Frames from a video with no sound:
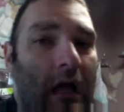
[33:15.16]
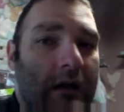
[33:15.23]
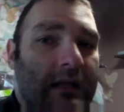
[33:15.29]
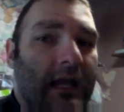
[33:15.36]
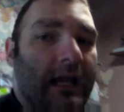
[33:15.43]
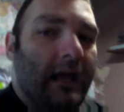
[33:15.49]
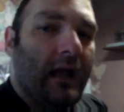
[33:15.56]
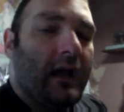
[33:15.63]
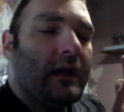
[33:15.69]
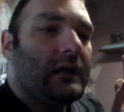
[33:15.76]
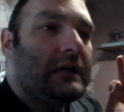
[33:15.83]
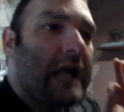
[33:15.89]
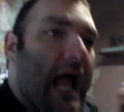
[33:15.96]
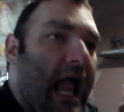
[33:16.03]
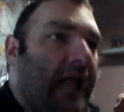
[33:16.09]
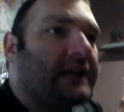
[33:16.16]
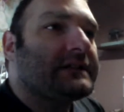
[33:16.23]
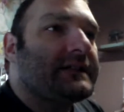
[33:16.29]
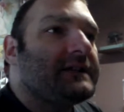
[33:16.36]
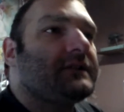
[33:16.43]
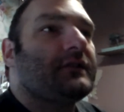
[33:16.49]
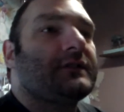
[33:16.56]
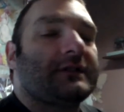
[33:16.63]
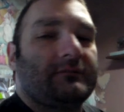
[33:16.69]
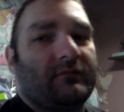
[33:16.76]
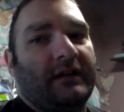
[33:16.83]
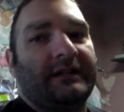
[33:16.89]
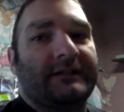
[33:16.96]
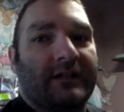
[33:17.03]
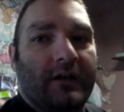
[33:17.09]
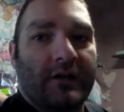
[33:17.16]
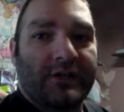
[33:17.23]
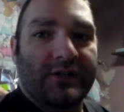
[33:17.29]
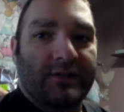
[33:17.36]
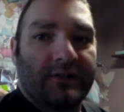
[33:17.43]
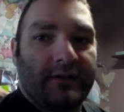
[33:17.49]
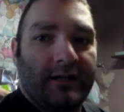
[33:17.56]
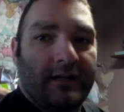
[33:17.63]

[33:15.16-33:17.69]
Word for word: okay, actually do some research,